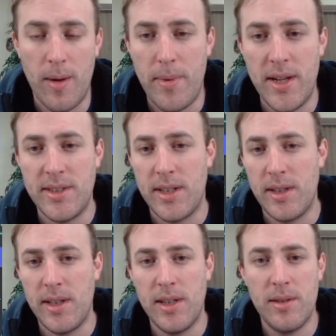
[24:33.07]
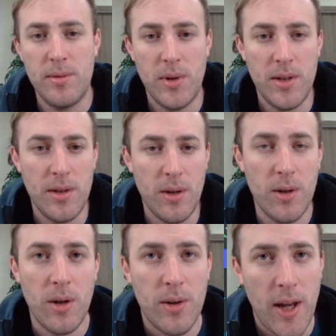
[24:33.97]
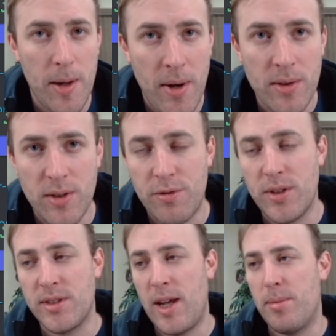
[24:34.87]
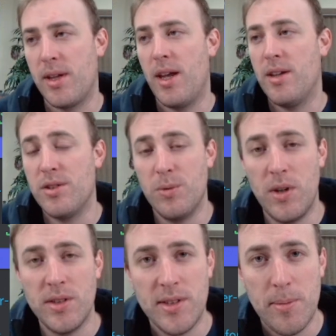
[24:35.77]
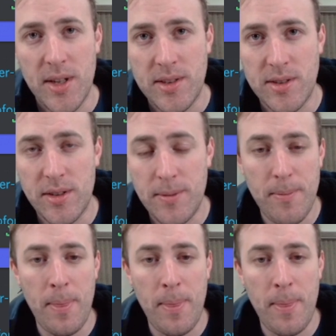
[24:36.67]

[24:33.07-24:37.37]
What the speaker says: Basically, when Ergo came out, the first application was the mixer.